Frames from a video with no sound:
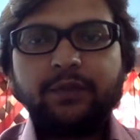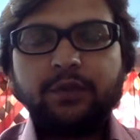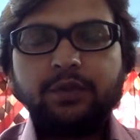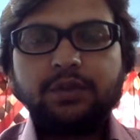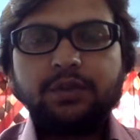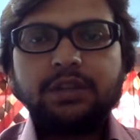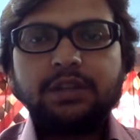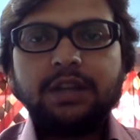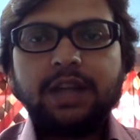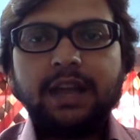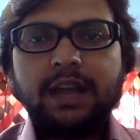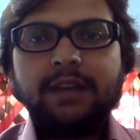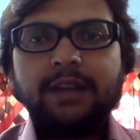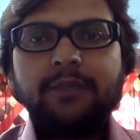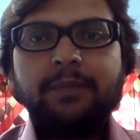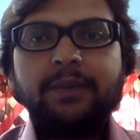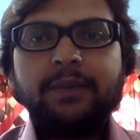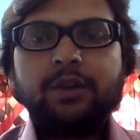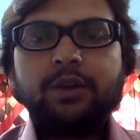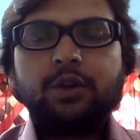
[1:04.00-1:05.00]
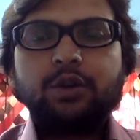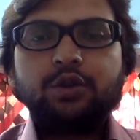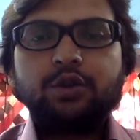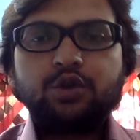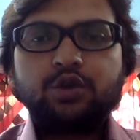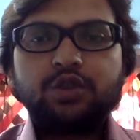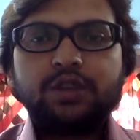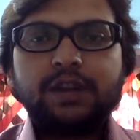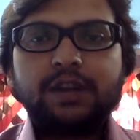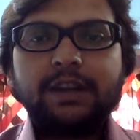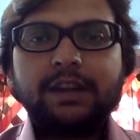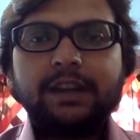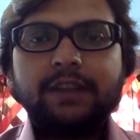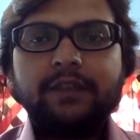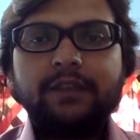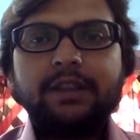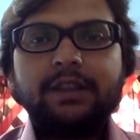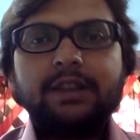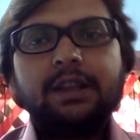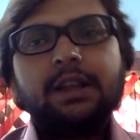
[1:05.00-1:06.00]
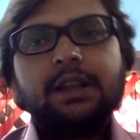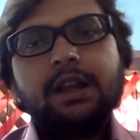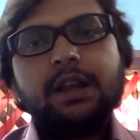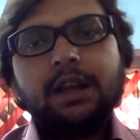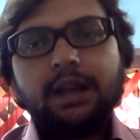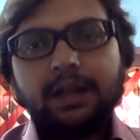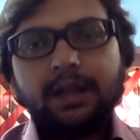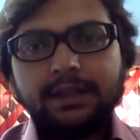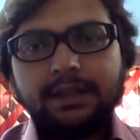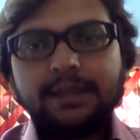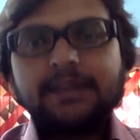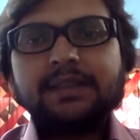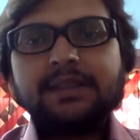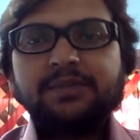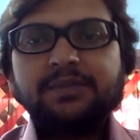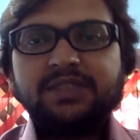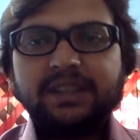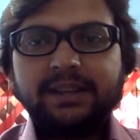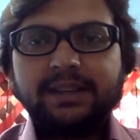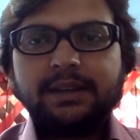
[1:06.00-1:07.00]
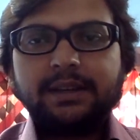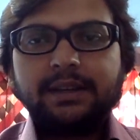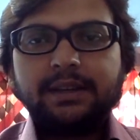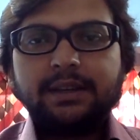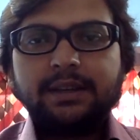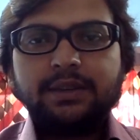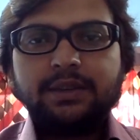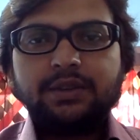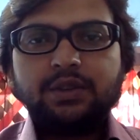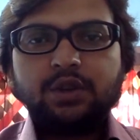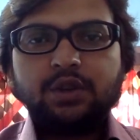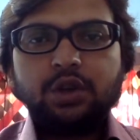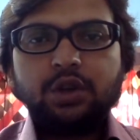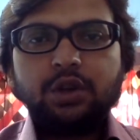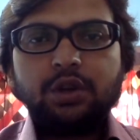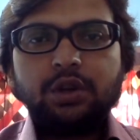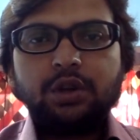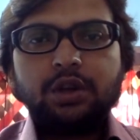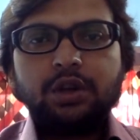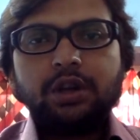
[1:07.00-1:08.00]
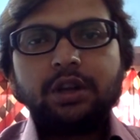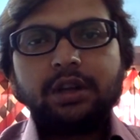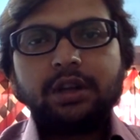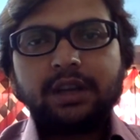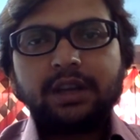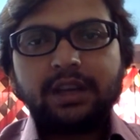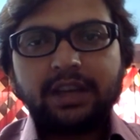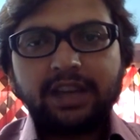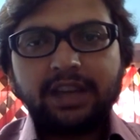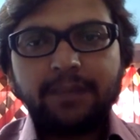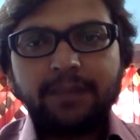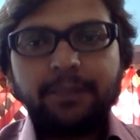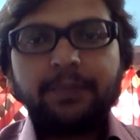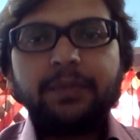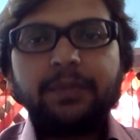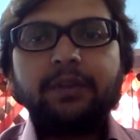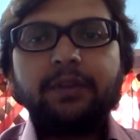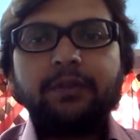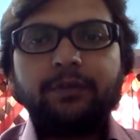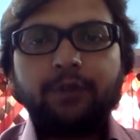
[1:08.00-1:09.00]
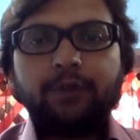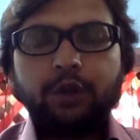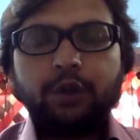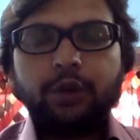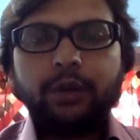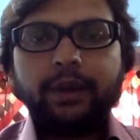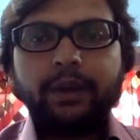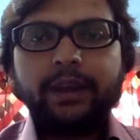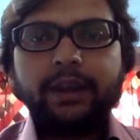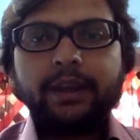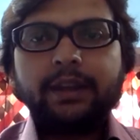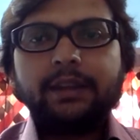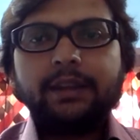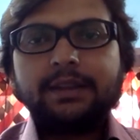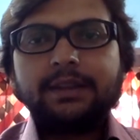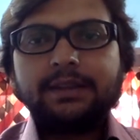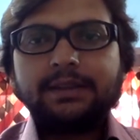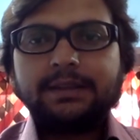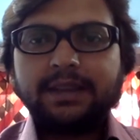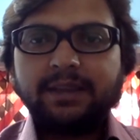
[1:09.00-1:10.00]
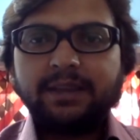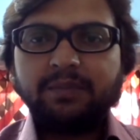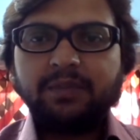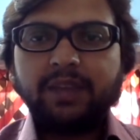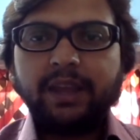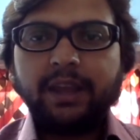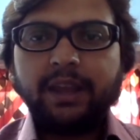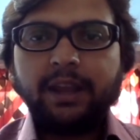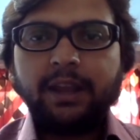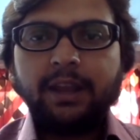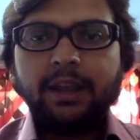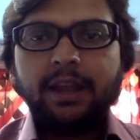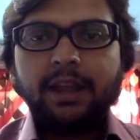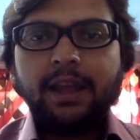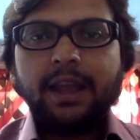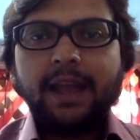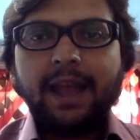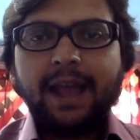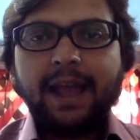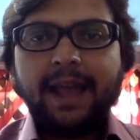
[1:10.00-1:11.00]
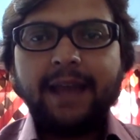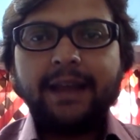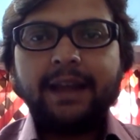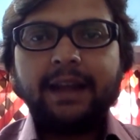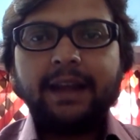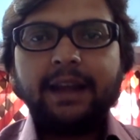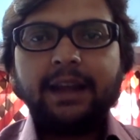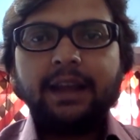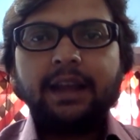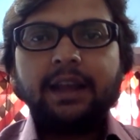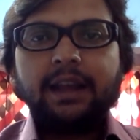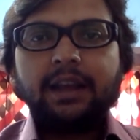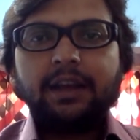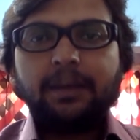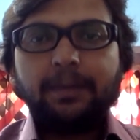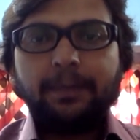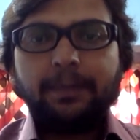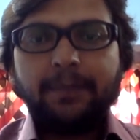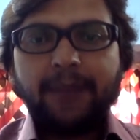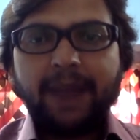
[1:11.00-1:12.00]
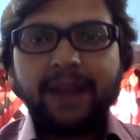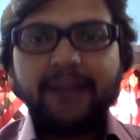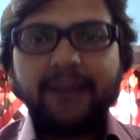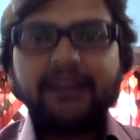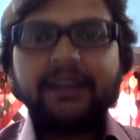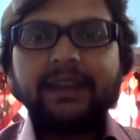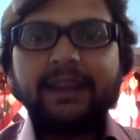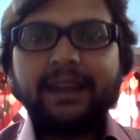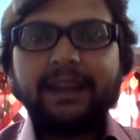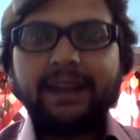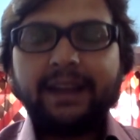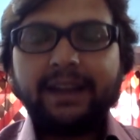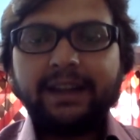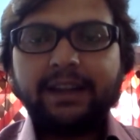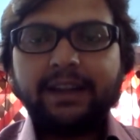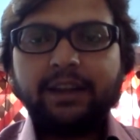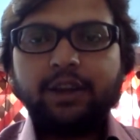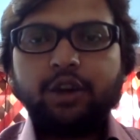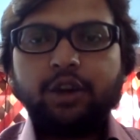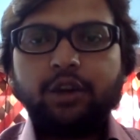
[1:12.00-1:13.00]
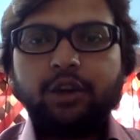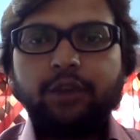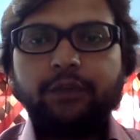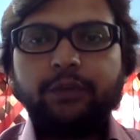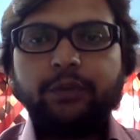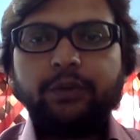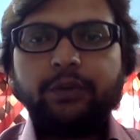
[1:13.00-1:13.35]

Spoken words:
future I'll be also starting with other subject. So keep following the same thing, and by the end of